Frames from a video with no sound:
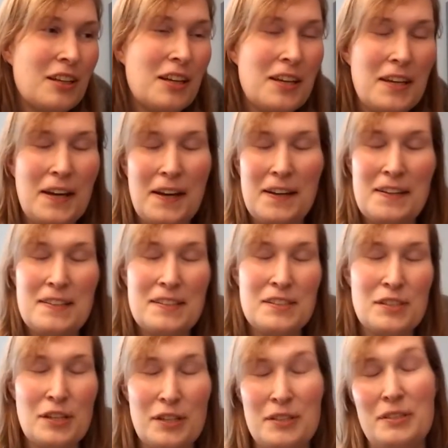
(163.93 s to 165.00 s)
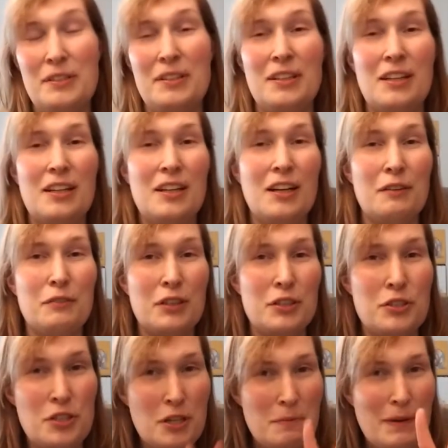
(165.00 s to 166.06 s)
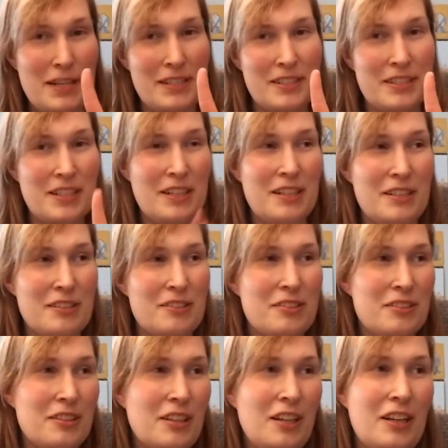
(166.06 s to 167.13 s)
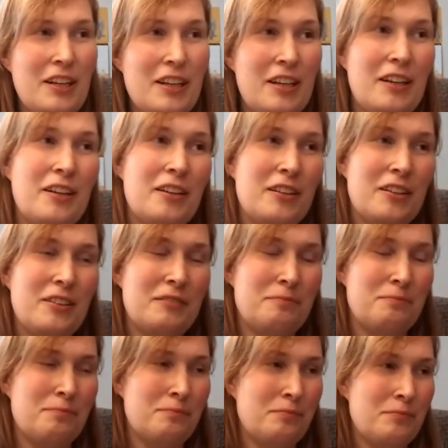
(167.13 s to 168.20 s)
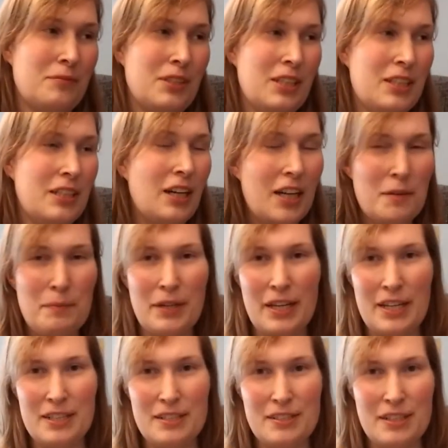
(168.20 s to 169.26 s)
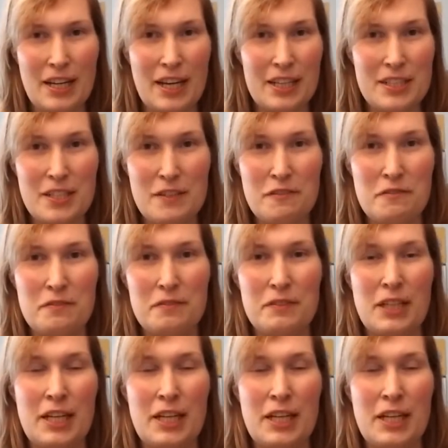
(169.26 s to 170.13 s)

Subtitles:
Yeah, so I've got 2 bass guitars, an Ibanez active